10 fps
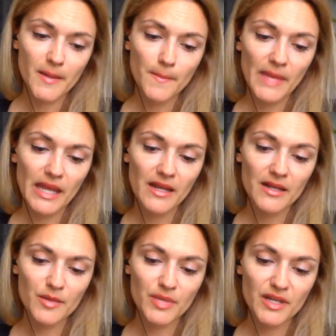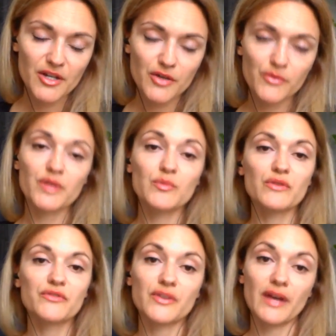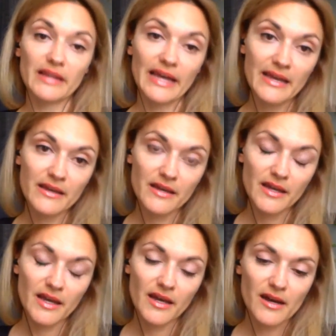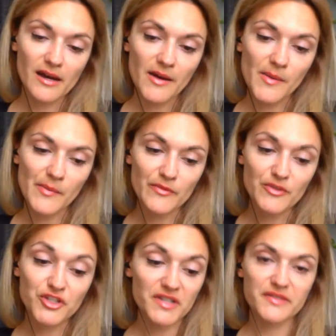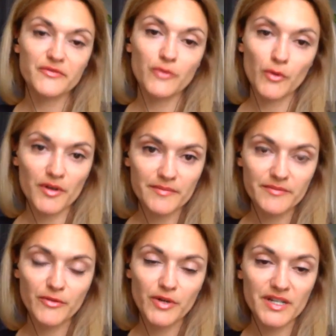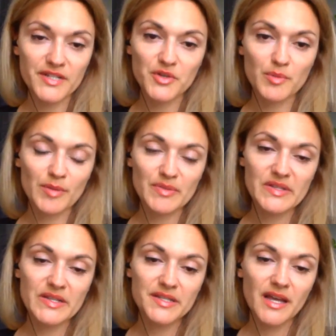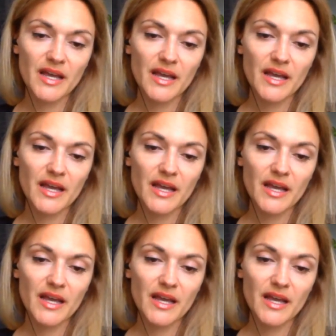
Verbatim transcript: made a big career move to LA just for industry purposes.